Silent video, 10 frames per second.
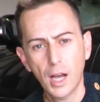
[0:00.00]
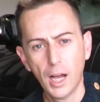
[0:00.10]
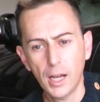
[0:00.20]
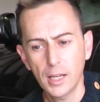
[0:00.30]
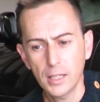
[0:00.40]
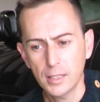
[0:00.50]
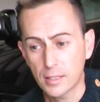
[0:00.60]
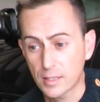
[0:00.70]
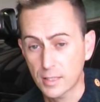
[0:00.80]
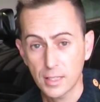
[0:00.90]
I
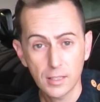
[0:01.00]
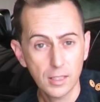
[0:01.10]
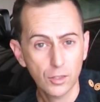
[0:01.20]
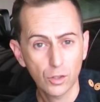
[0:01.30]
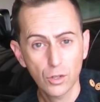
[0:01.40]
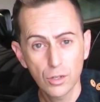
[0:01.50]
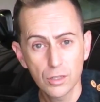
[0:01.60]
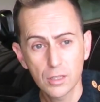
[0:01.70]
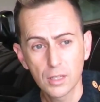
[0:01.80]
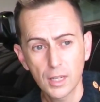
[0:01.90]
didn't see anything on the
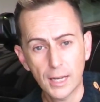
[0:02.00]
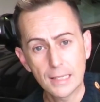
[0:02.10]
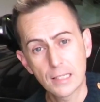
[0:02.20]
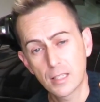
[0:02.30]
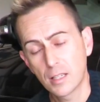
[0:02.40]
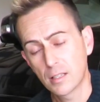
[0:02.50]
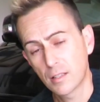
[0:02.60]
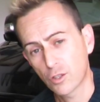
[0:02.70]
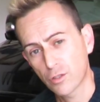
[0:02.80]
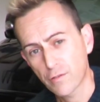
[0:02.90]
hood, I didn't see
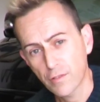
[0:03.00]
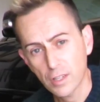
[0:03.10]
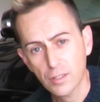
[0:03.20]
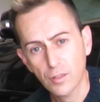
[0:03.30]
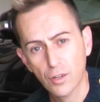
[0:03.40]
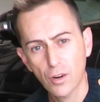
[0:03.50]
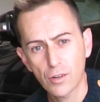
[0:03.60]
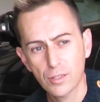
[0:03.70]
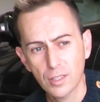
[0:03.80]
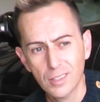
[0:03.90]
anything on the front of the
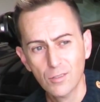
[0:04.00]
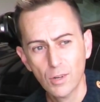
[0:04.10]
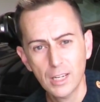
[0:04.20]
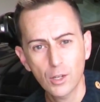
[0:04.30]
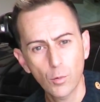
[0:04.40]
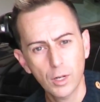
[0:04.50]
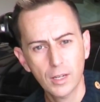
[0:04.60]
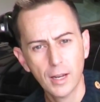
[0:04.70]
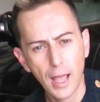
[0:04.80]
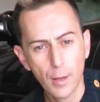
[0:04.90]
car, so I didn't really know what
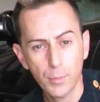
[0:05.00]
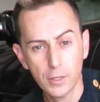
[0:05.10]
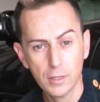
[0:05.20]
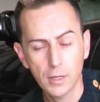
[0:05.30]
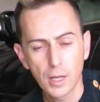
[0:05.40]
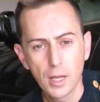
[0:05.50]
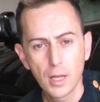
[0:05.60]
had happened.